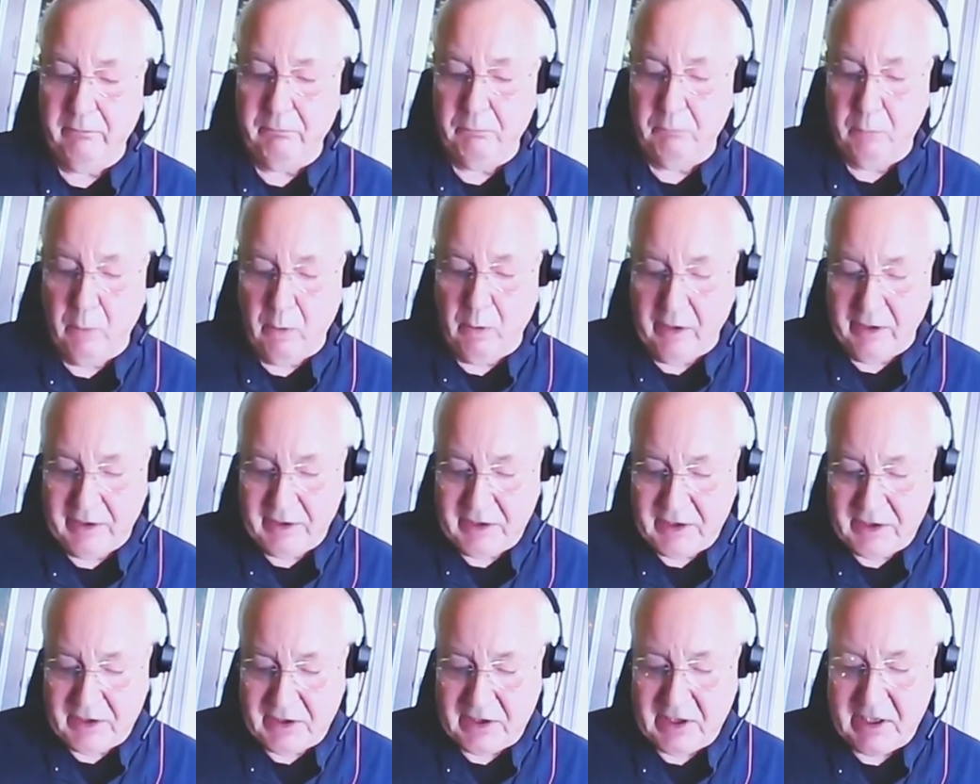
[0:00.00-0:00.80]
What I
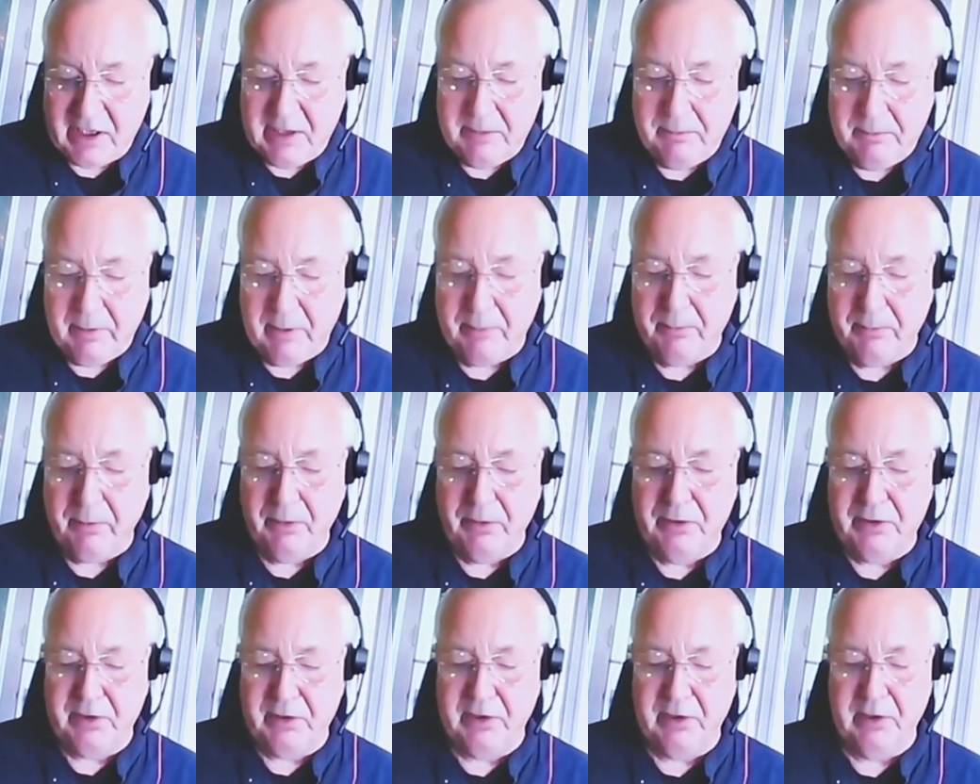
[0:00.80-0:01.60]
see people
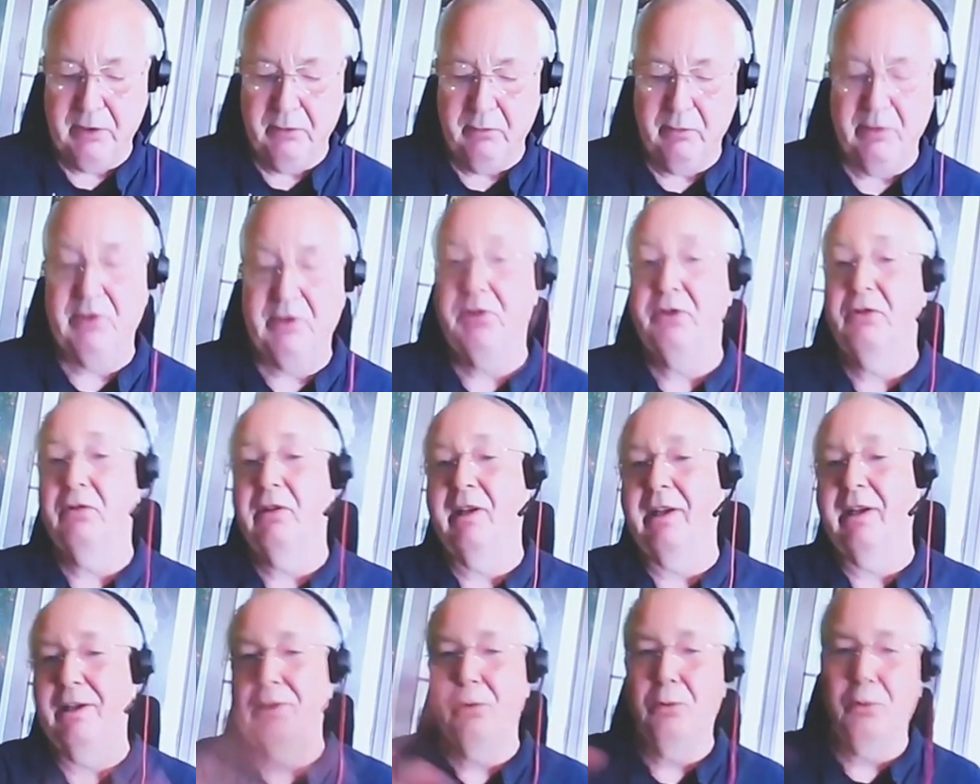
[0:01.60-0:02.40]
do is
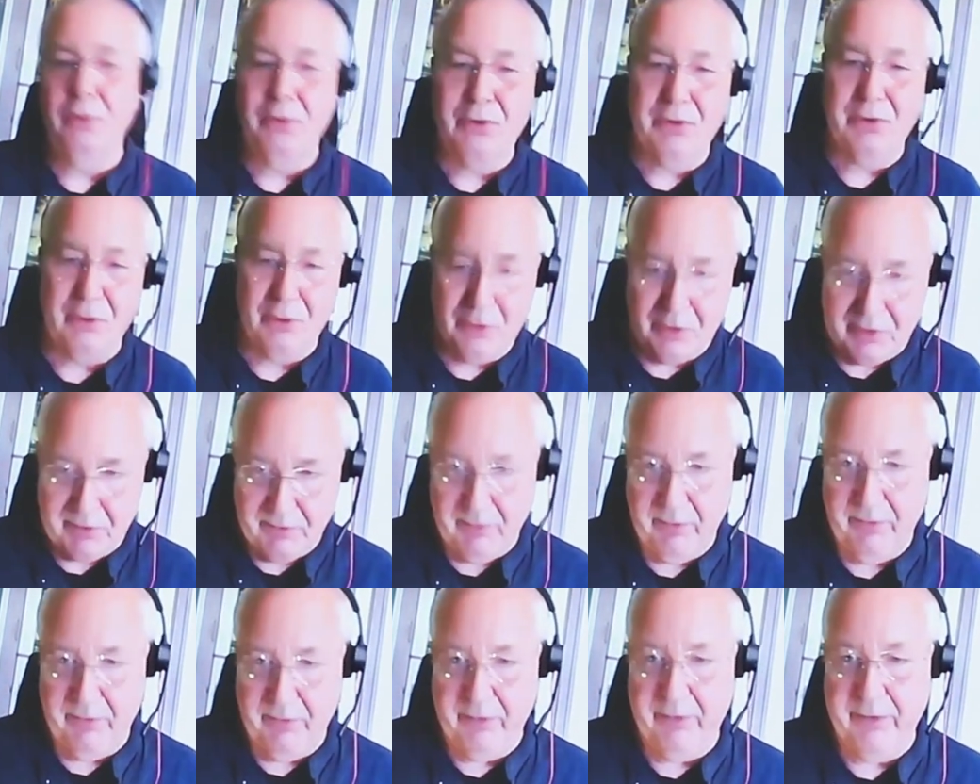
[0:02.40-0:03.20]
try all sorts of
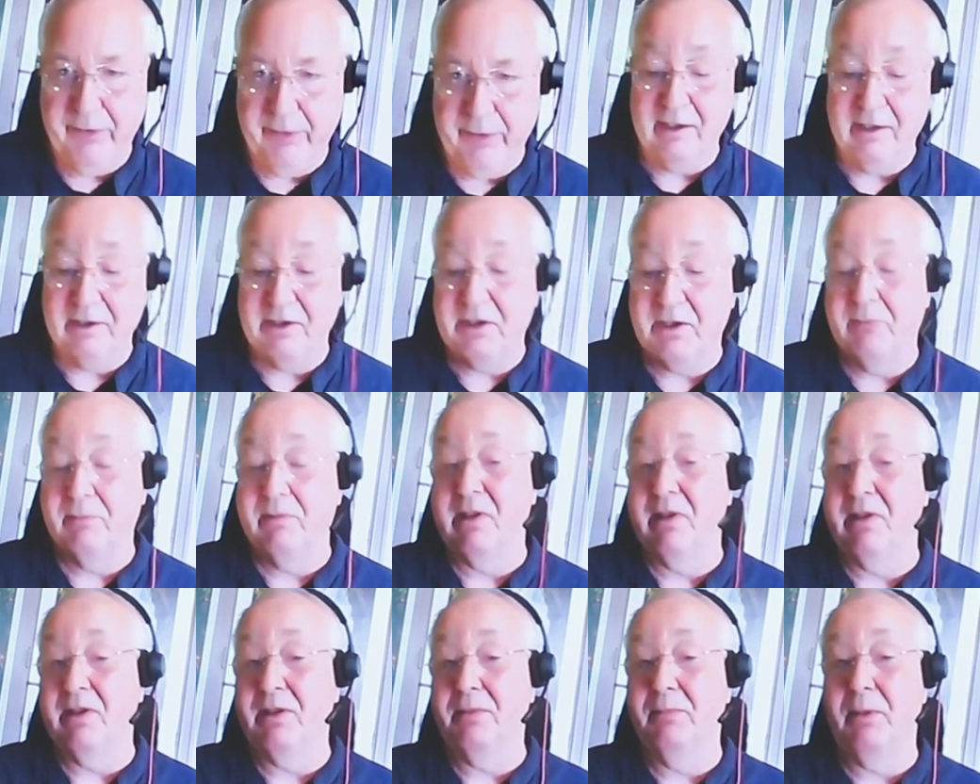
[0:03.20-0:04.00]
other things.
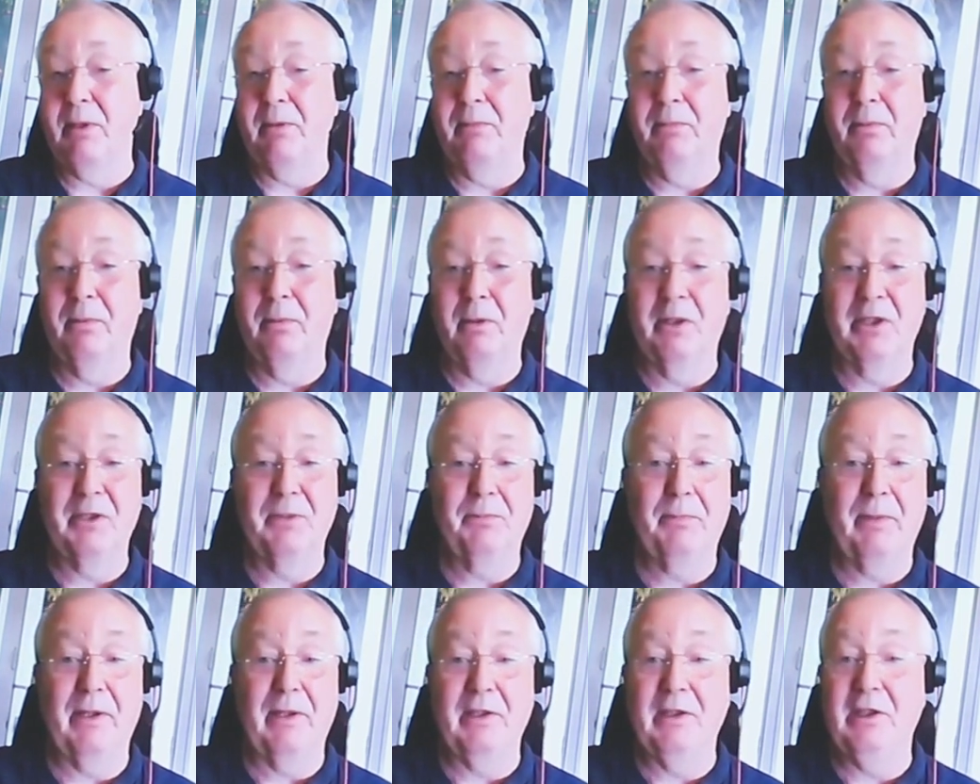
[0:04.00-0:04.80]
Sometimes people
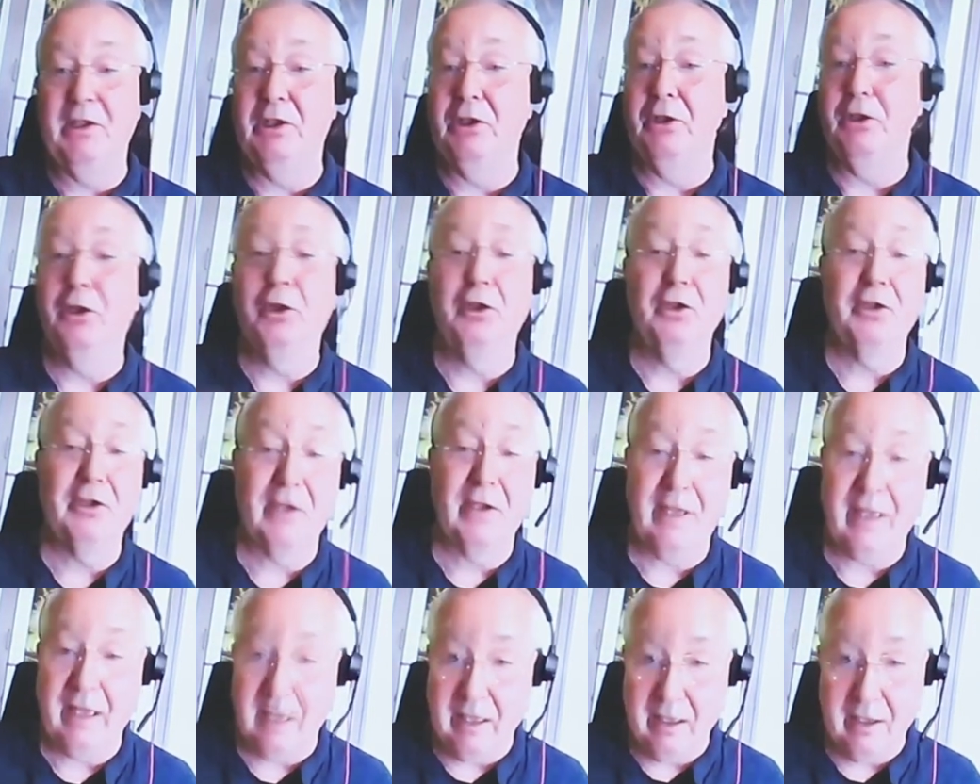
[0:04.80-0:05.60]
spend years of
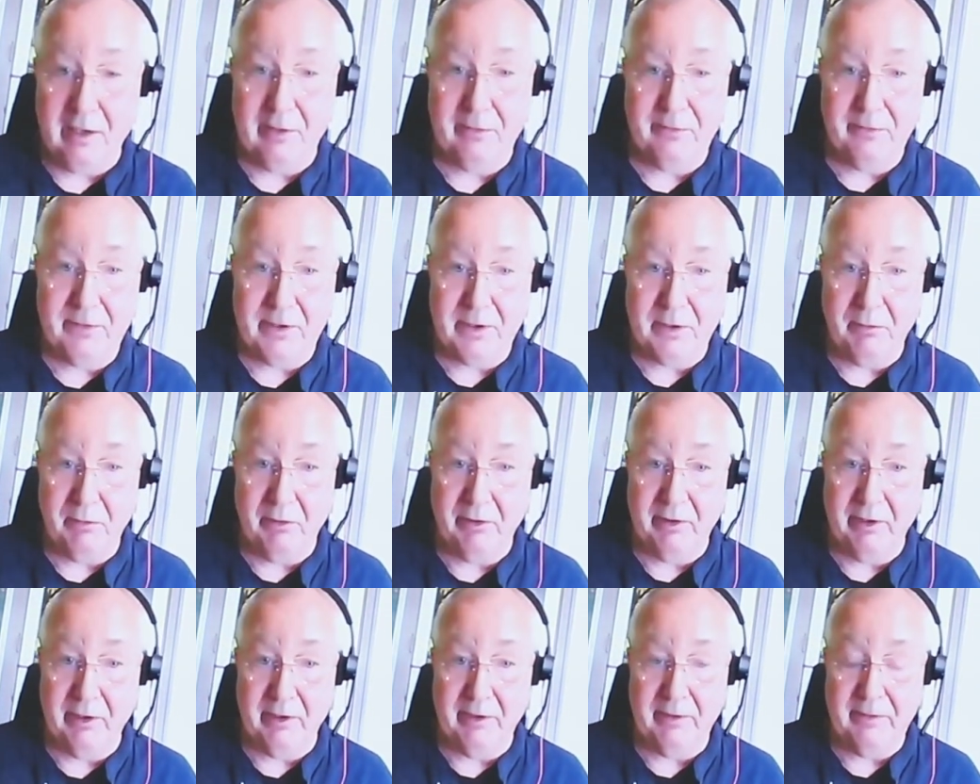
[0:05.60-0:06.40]
their life doing
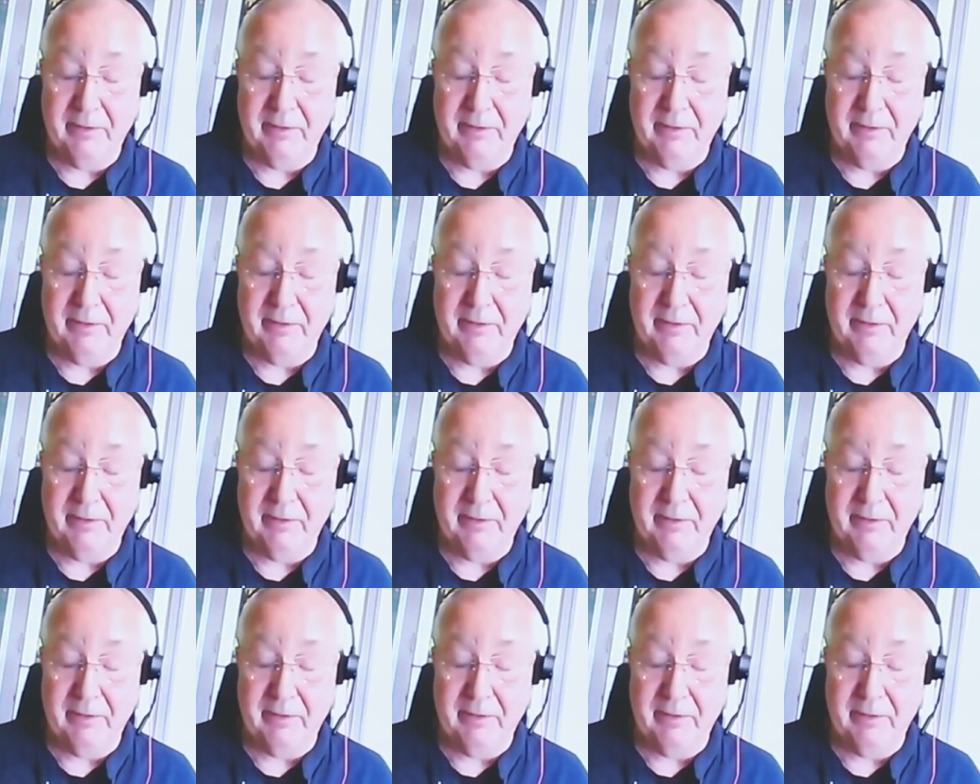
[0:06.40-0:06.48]
it.